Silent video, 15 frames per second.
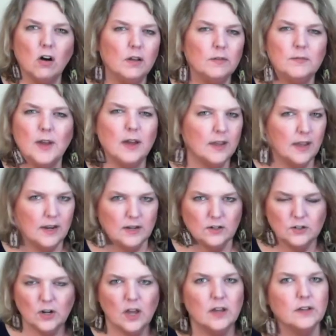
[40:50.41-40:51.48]
I'm not getting
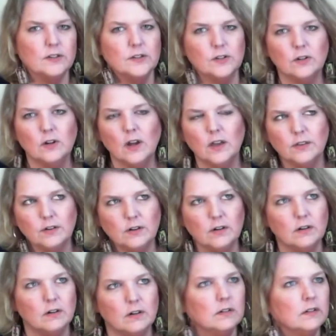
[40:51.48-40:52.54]
drugs or
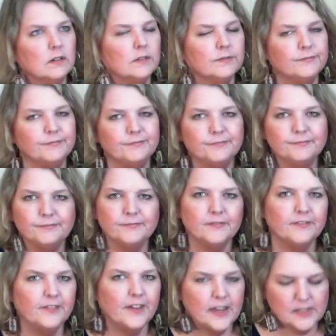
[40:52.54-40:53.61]
other
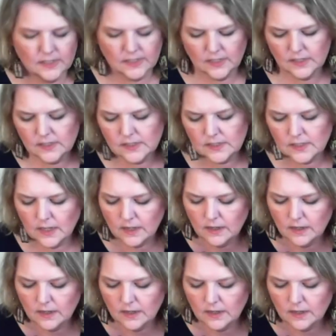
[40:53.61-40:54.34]
vices.